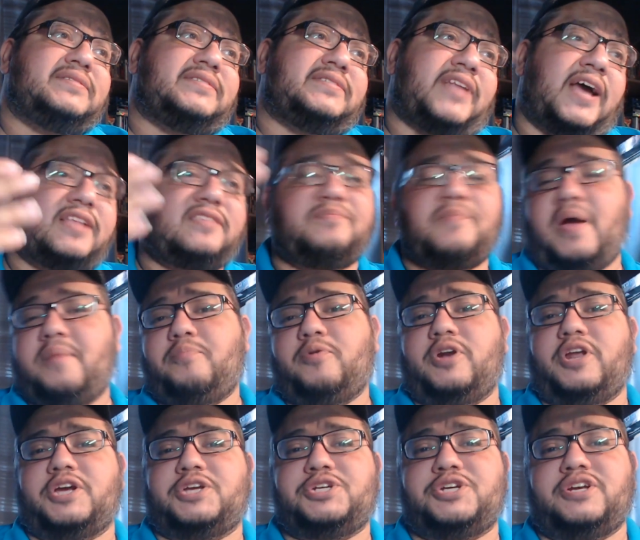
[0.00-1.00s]
that's my
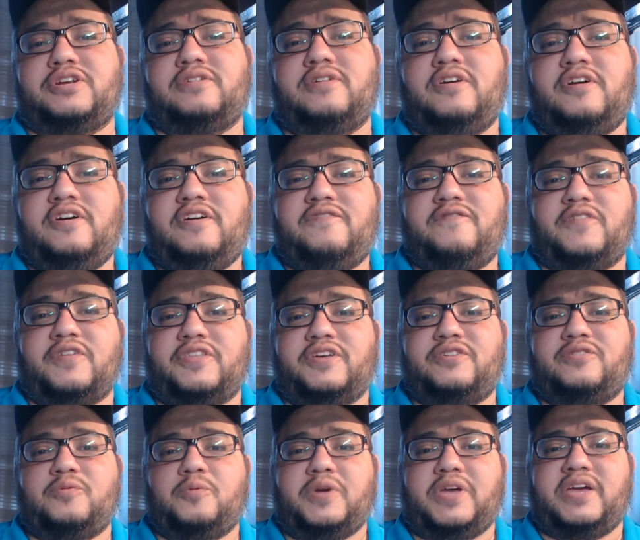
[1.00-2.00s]
prediction for
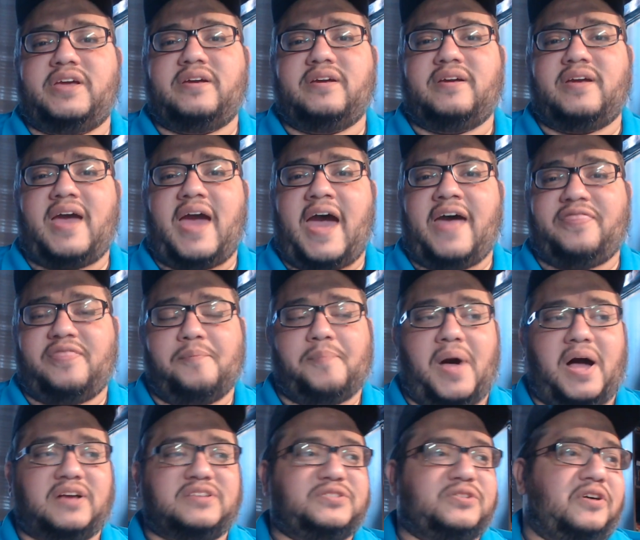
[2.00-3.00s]
this week at the
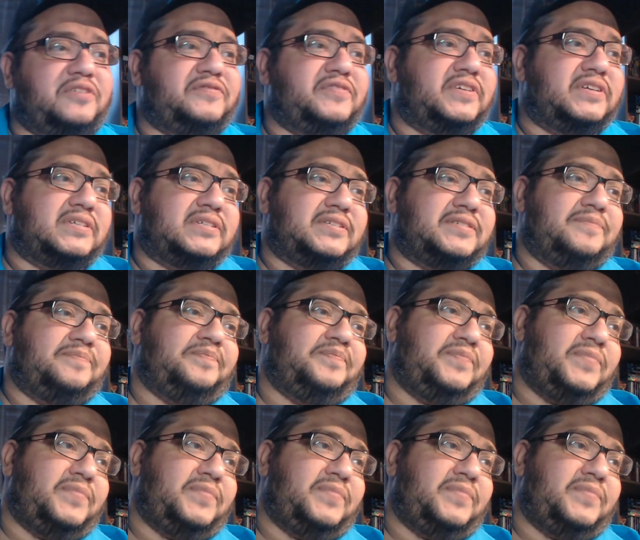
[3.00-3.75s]
box office.